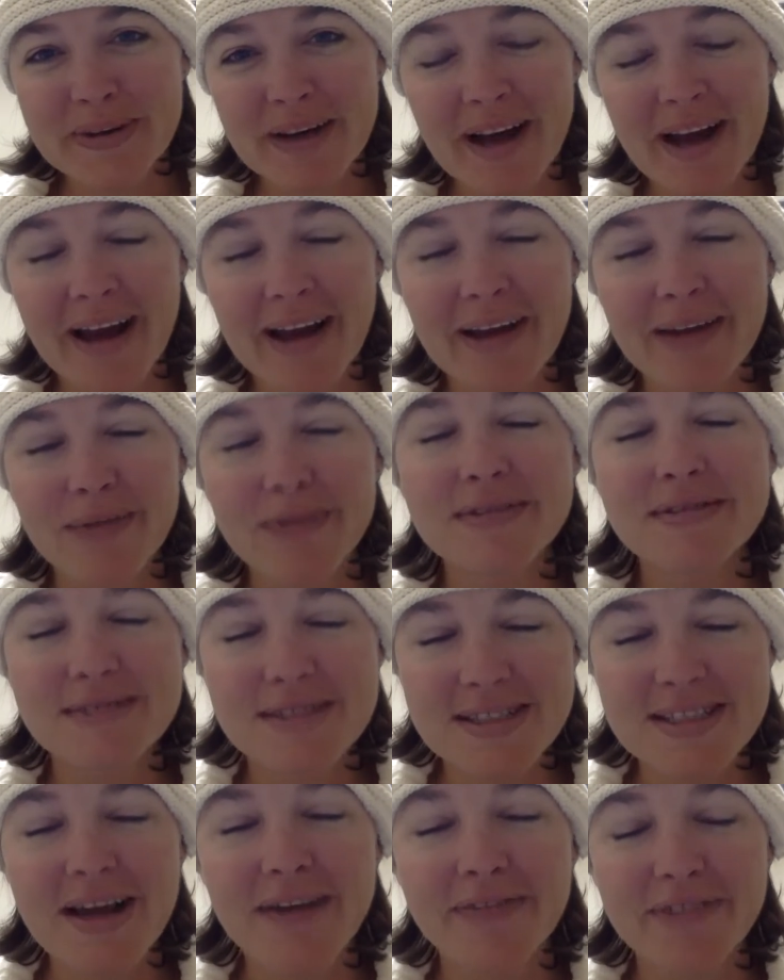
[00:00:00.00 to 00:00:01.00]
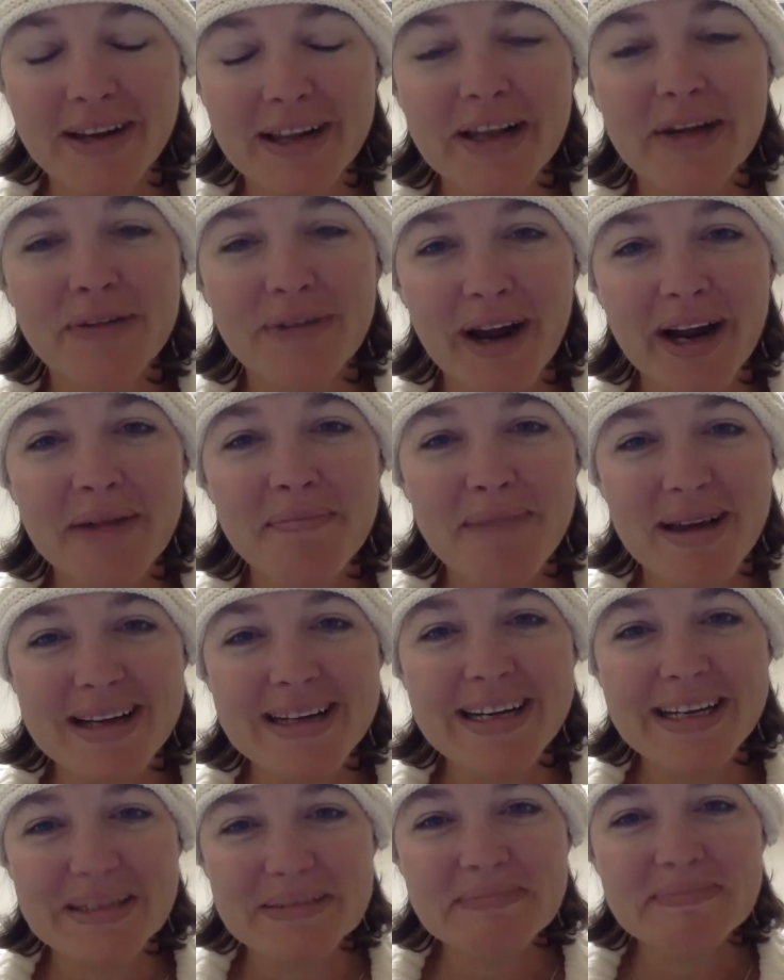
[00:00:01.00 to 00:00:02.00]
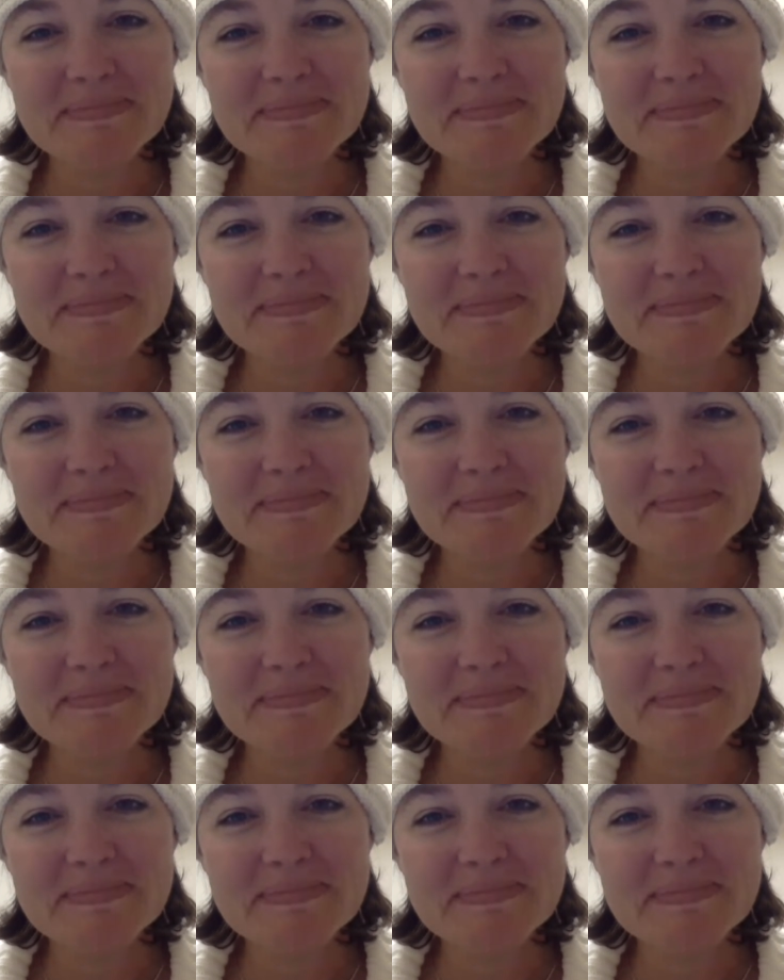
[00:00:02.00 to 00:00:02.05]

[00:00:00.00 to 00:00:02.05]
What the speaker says: I definitely recommend it.